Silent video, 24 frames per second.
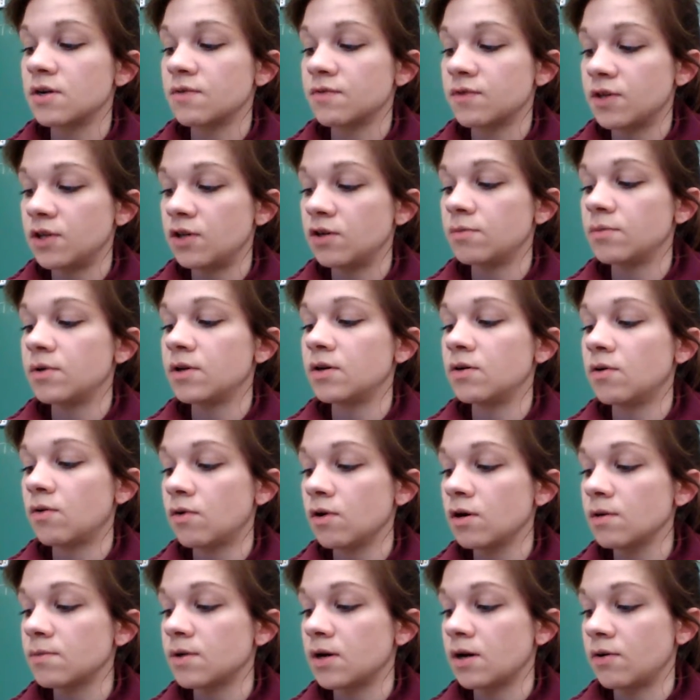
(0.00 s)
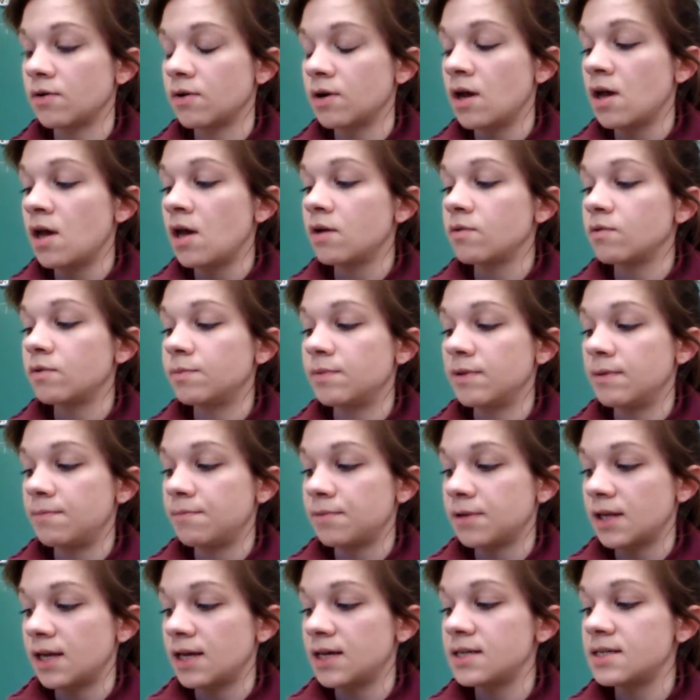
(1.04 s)
of human hormone would be
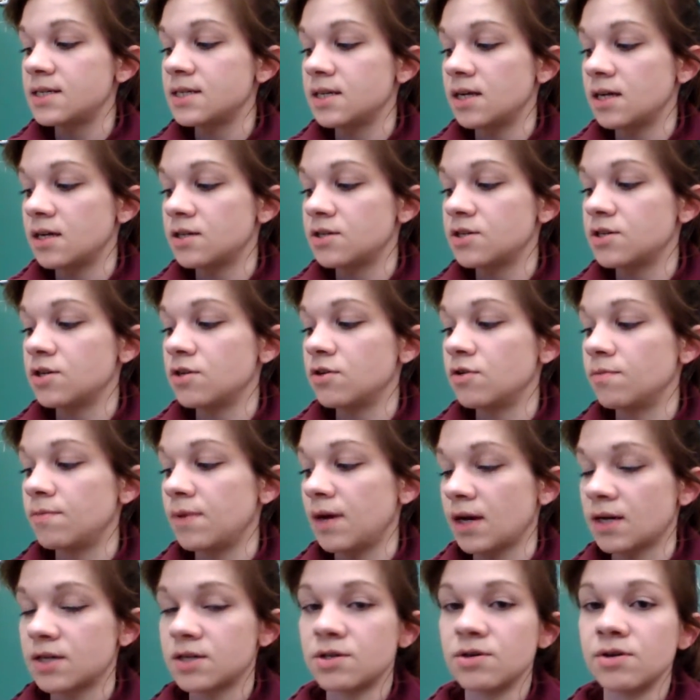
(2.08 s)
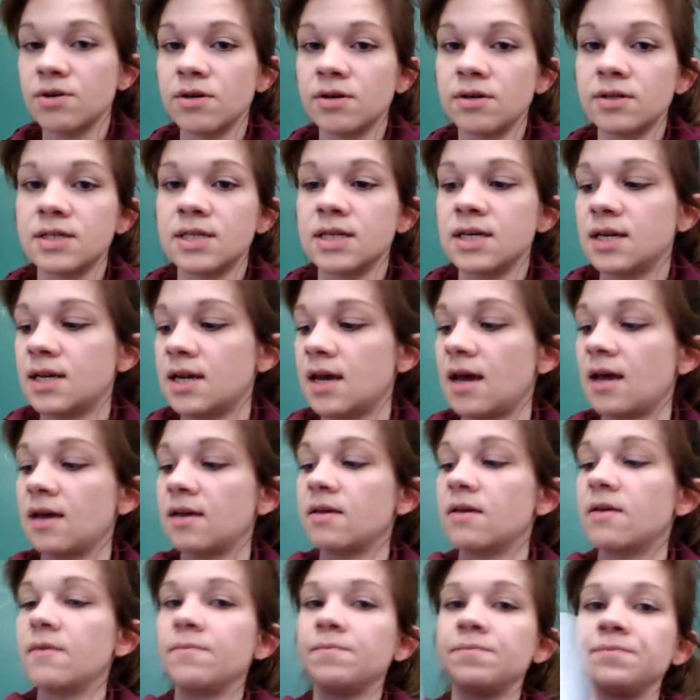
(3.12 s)
placed into bacterial DNA.
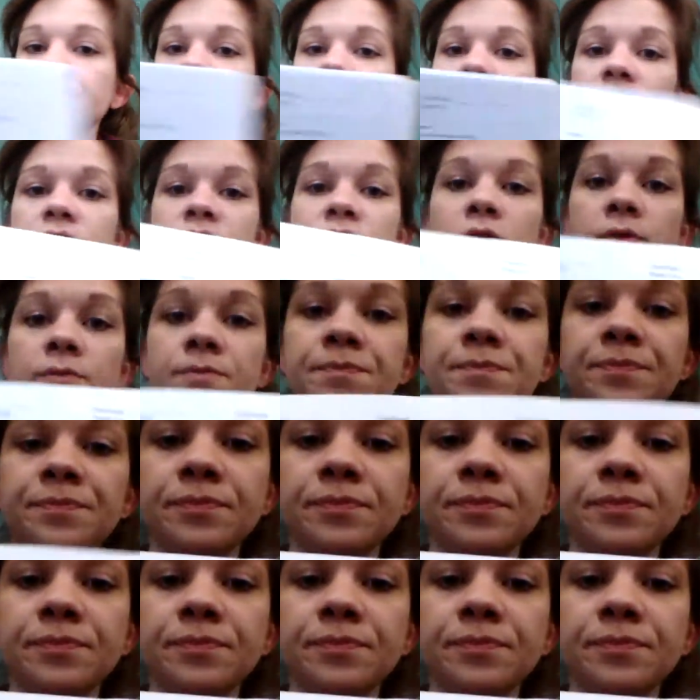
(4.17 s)
So